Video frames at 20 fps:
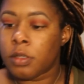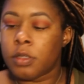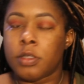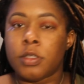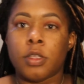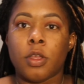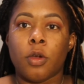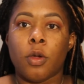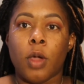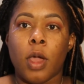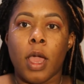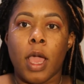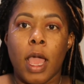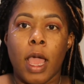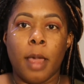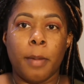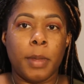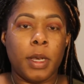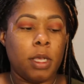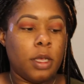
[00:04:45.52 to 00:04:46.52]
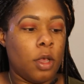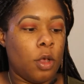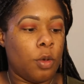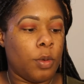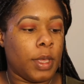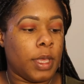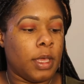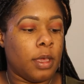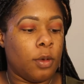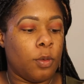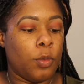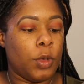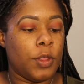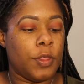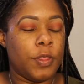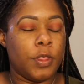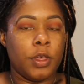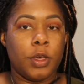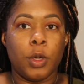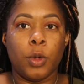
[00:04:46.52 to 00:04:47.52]
So, I'm going to go in
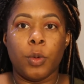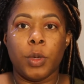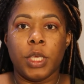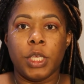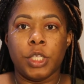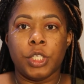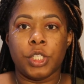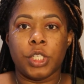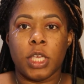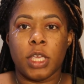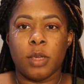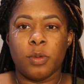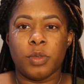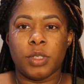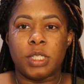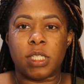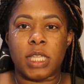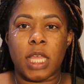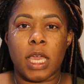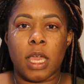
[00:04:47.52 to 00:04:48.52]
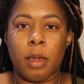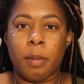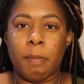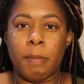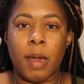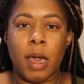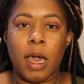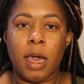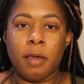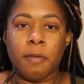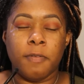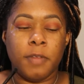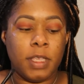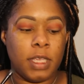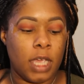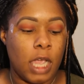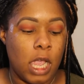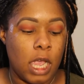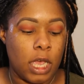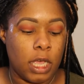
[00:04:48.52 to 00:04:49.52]
with the Queen shade, which is like a
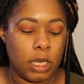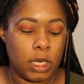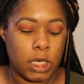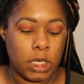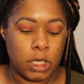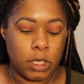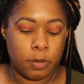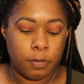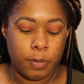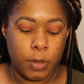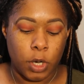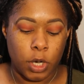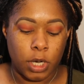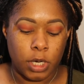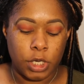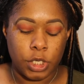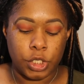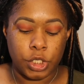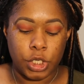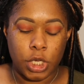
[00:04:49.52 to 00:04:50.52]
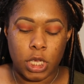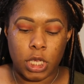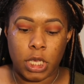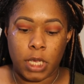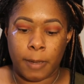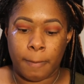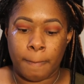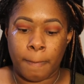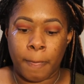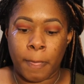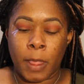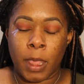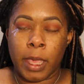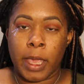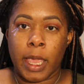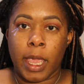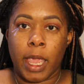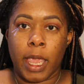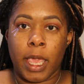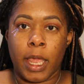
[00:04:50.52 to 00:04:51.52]
mauve-y kind of burgundy shade.
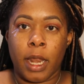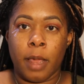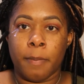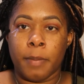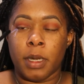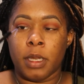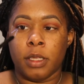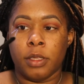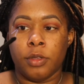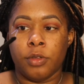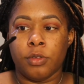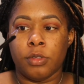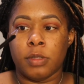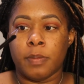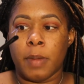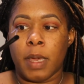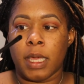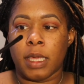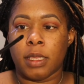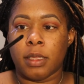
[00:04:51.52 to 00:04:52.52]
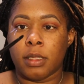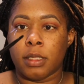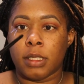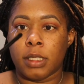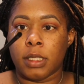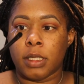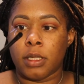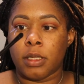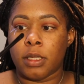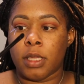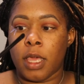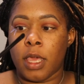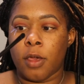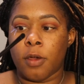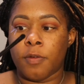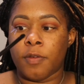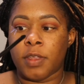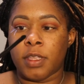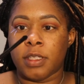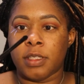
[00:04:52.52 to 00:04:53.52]
And I'm going to use my
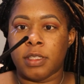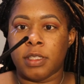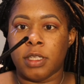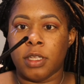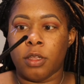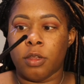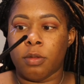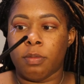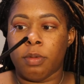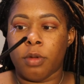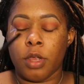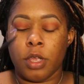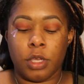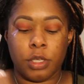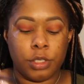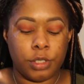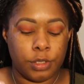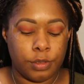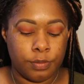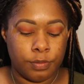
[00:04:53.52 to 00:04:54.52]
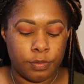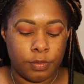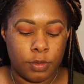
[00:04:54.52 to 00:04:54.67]
e.l.f. concealer brush.